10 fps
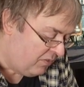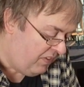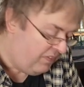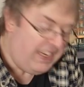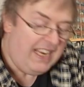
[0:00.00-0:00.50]

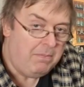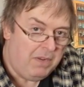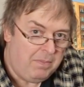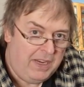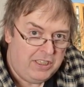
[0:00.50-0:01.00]
15
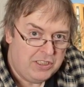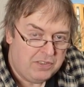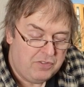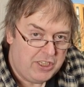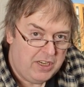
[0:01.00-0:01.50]

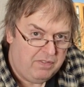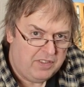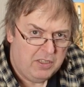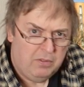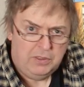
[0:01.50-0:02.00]
millimeters of
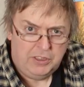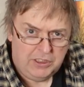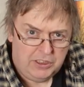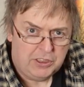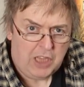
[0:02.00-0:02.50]
shift,
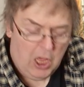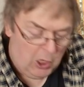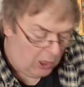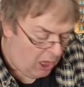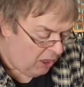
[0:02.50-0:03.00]
which is
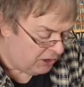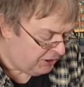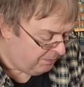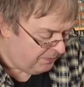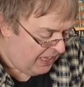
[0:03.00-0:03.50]
a lot.